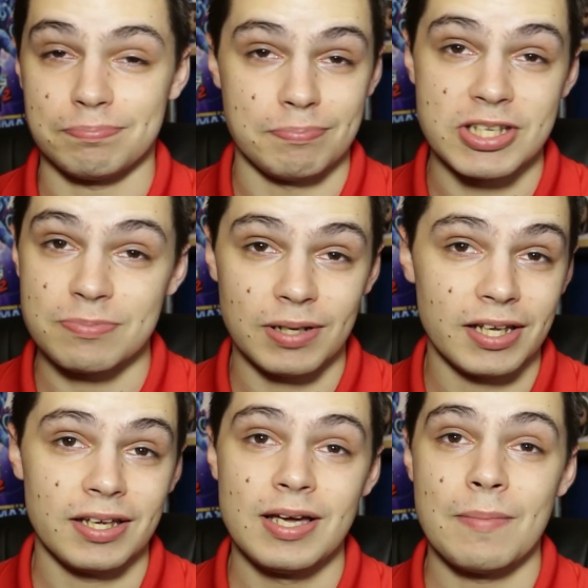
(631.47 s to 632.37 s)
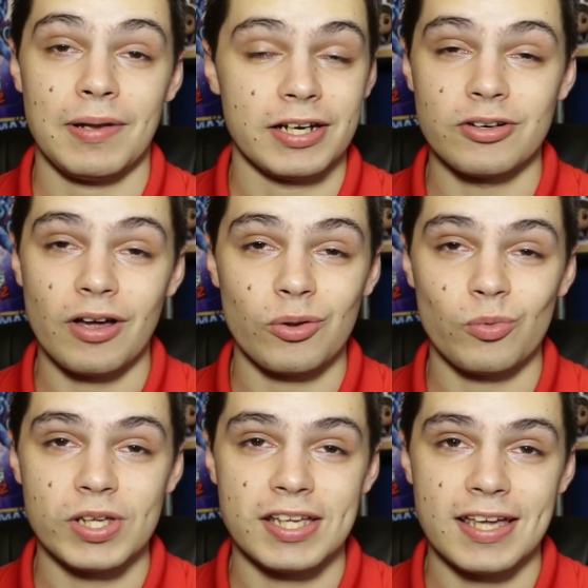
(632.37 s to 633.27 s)
misplay, player of the
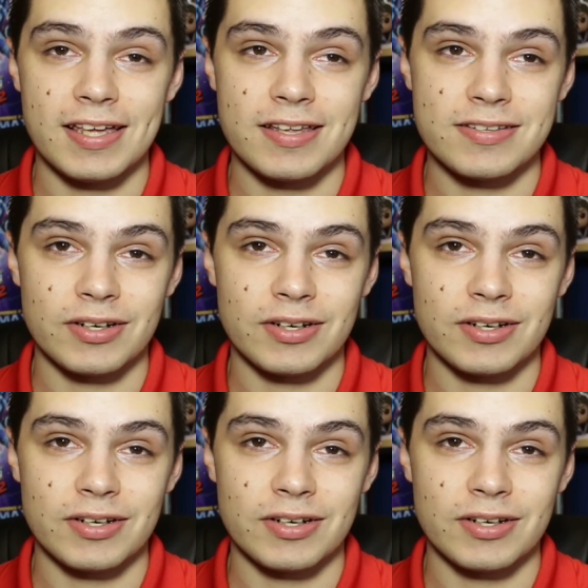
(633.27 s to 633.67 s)
week is,